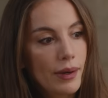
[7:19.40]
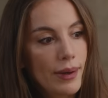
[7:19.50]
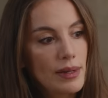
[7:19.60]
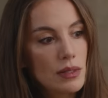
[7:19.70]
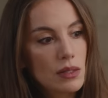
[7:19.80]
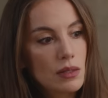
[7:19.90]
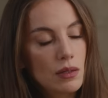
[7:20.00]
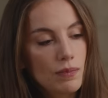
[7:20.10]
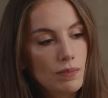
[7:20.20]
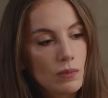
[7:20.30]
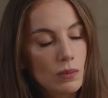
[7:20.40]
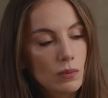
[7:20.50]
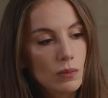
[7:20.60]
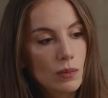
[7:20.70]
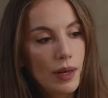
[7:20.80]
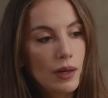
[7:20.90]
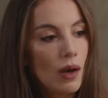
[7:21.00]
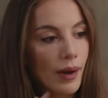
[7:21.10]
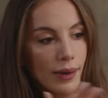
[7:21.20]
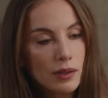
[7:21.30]
as
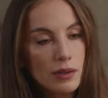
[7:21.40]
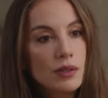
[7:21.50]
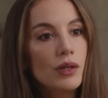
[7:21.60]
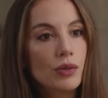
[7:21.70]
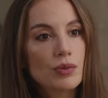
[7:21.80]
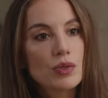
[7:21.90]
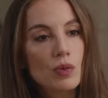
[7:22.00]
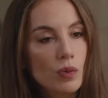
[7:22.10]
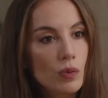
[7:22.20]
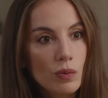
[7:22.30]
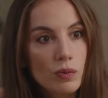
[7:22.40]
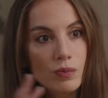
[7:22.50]
AI continues to